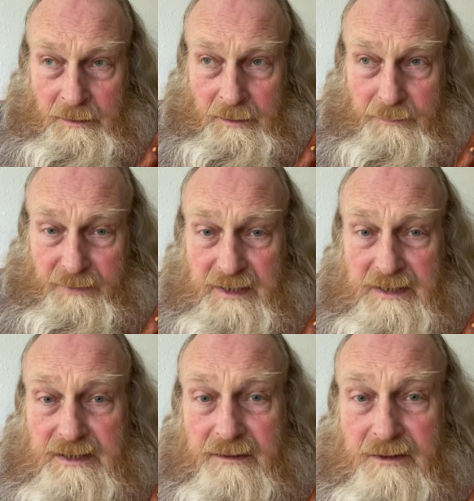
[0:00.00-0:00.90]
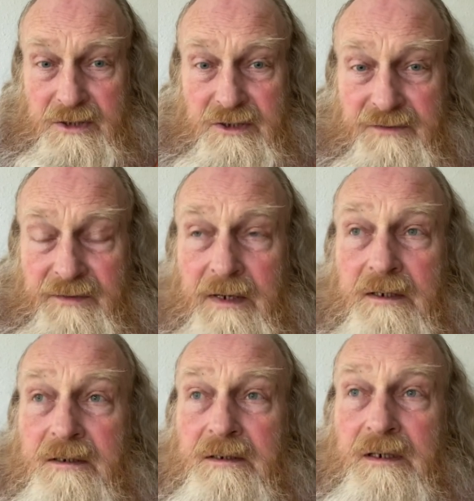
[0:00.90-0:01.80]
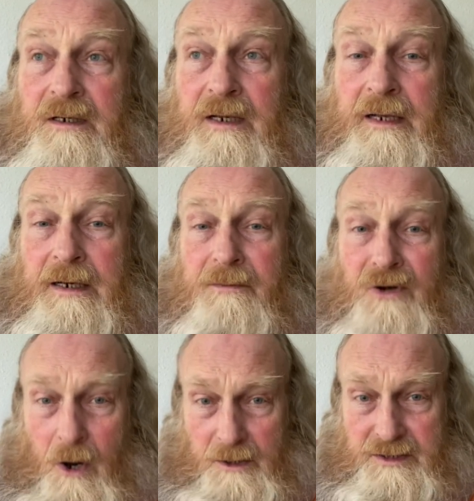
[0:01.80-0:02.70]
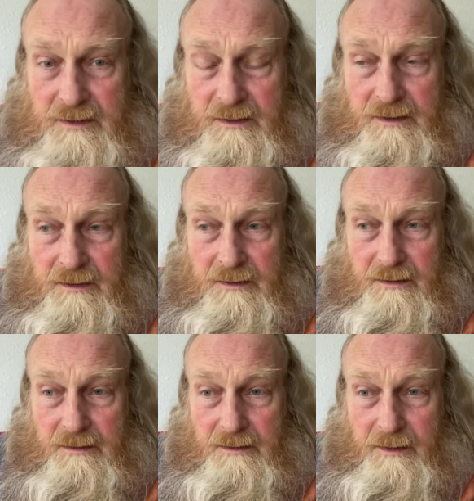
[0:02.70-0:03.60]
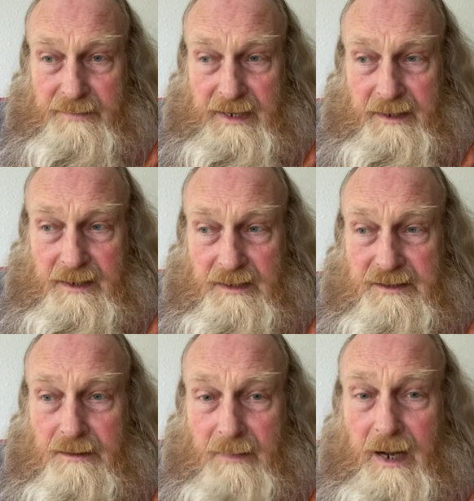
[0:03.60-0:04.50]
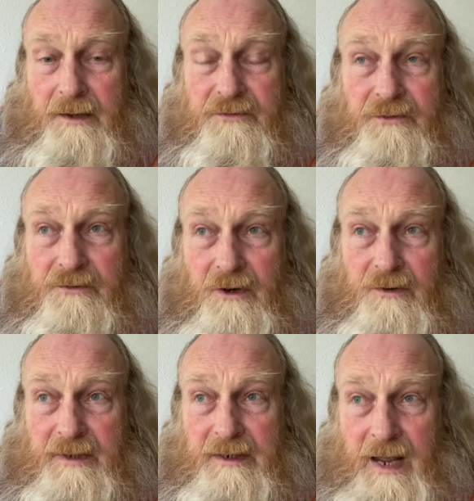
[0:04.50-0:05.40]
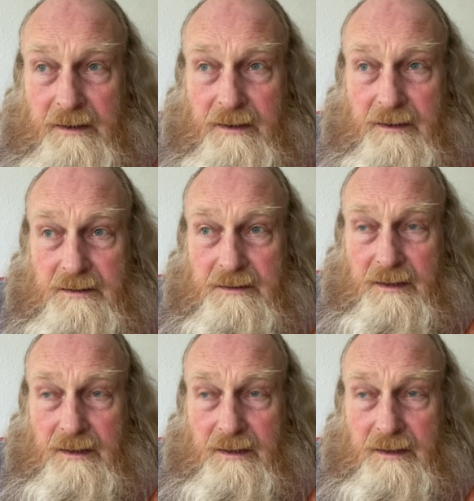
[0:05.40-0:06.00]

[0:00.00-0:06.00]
a priest in the Church of England, and I'm not a Benedictine monk through the Roman Catholics.